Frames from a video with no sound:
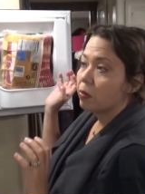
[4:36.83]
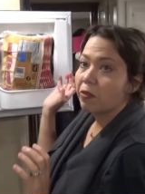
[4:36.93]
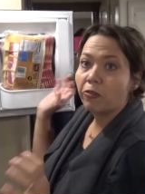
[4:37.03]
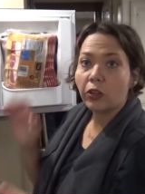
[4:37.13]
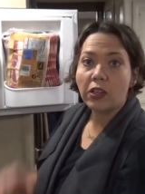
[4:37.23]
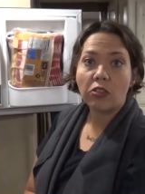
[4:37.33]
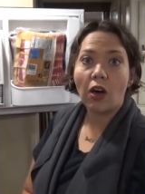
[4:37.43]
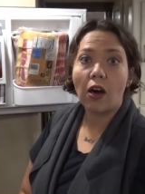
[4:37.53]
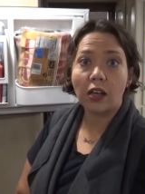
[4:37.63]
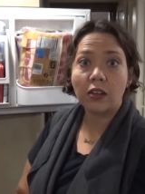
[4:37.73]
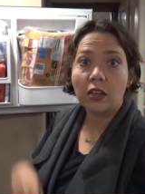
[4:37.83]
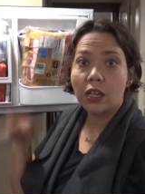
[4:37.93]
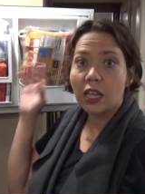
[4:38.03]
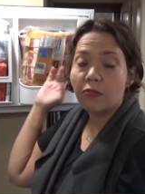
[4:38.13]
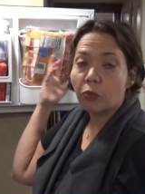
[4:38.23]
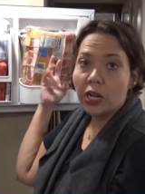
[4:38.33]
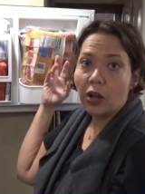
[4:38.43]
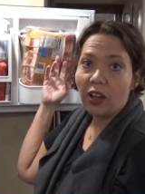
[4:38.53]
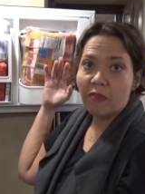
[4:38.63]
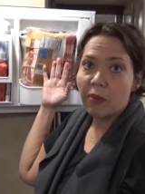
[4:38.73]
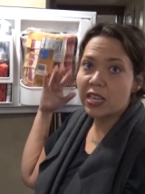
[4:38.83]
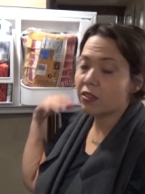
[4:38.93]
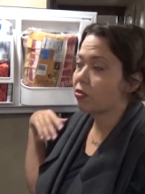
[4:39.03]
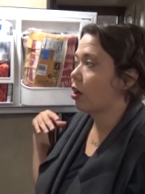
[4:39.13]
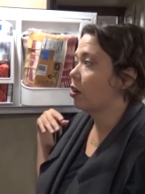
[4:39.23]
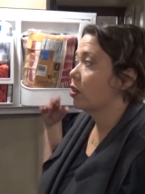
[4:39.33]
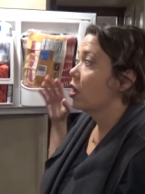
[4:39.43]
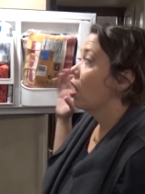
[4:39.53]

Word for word: be fully thawed if we don't have bacon thawed.